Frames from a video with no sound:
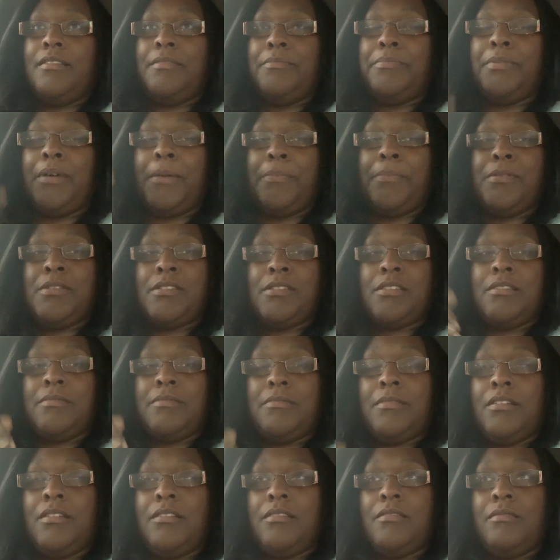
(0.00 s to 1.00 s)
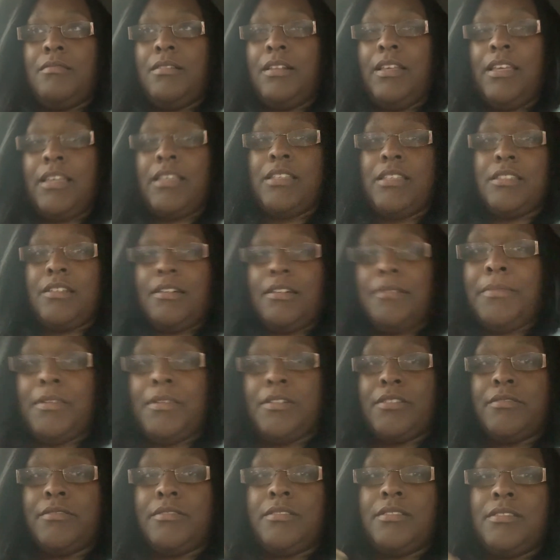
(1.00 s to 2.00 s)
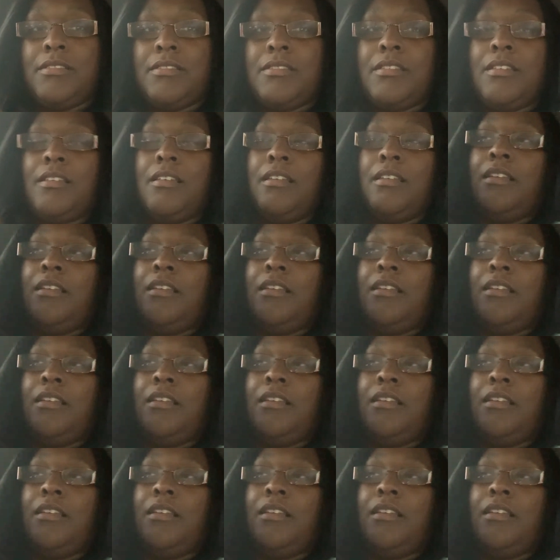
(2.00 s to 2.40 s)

But I put some leggings under my dress,